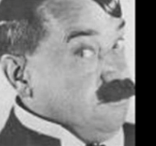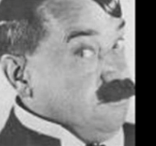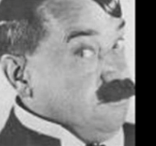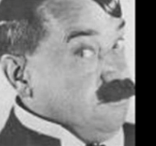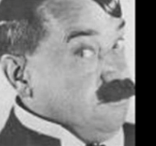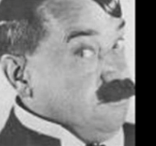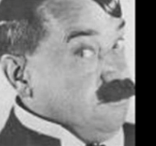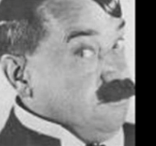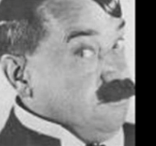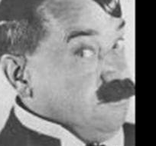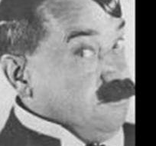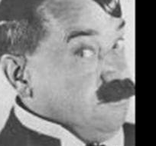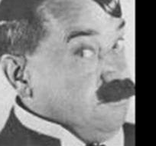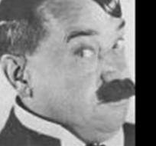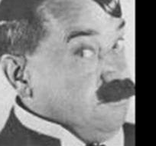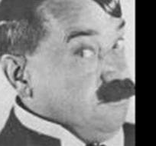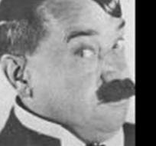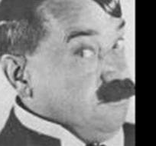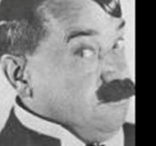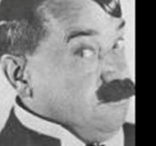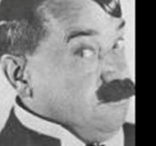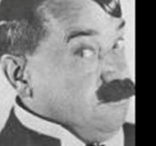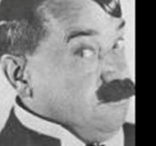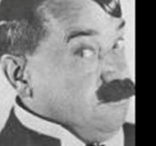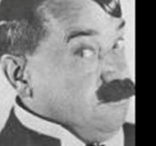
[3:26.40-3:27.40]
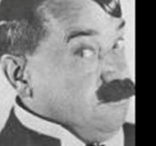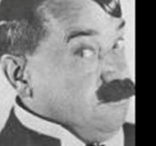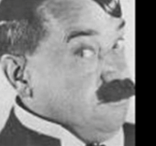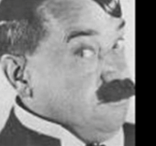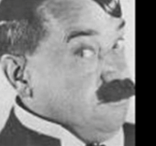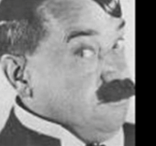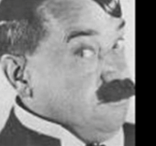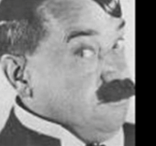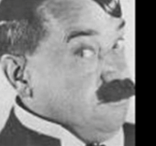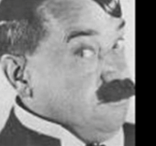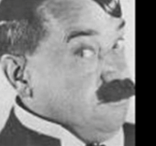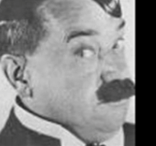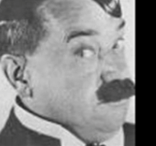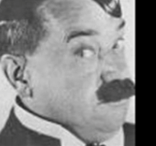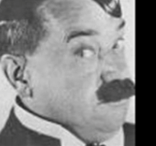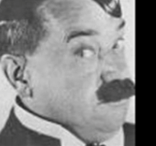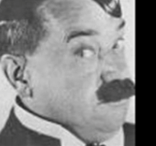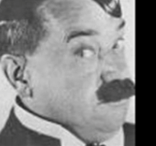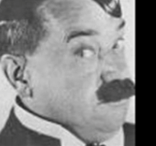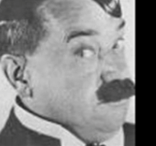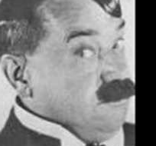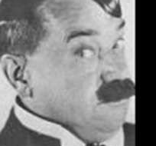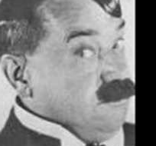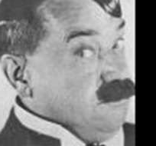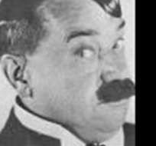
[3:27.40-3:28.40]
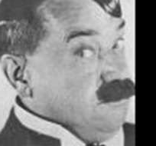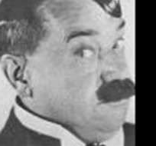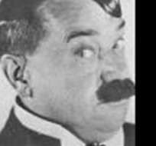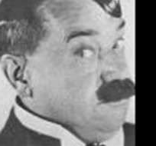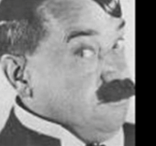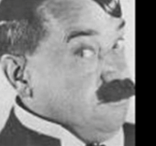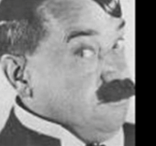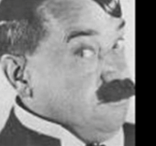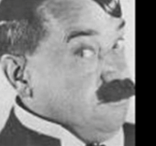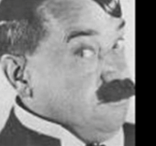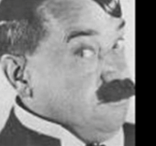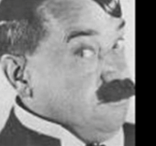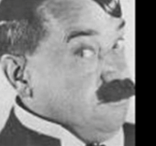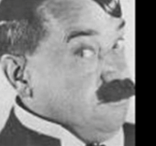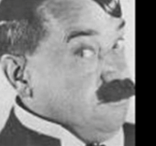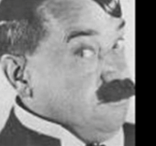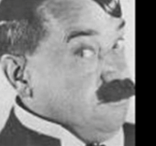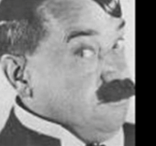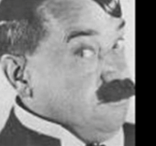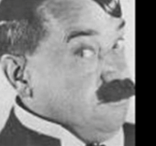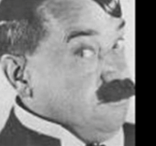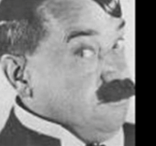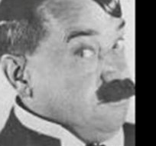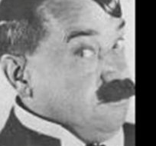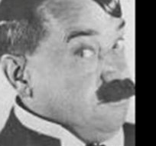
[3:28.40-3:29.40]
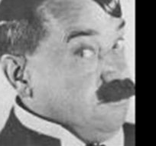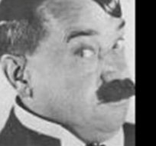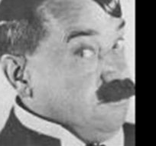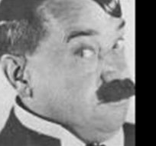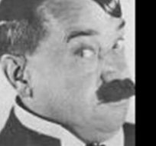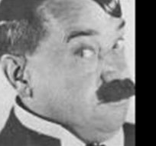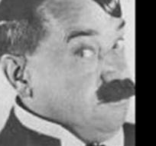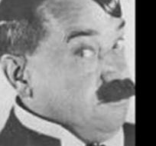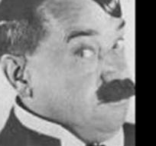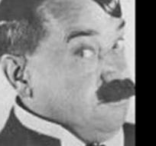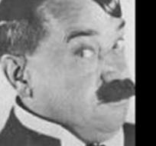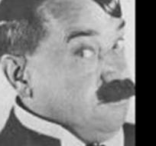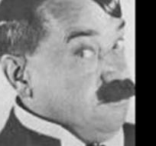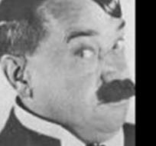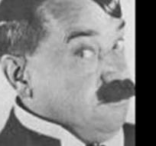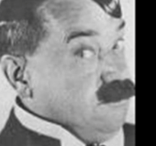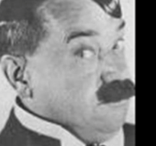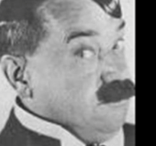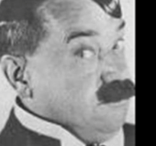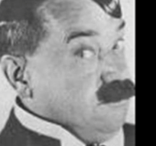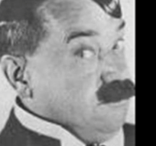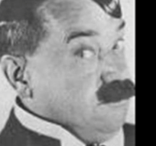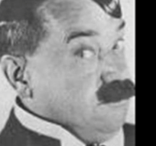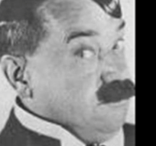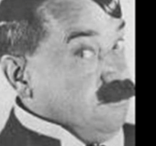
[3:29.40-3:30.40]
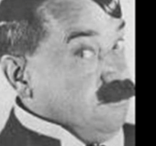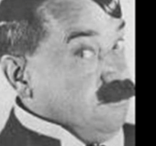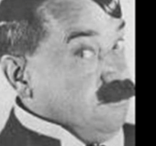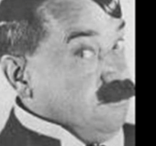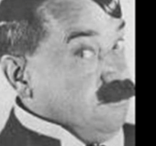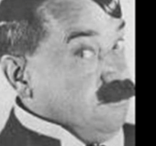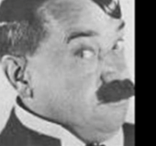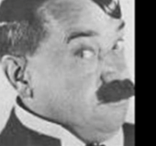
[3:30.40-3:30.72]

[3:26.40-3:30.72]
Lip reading: This is a still picture; no speech is visible.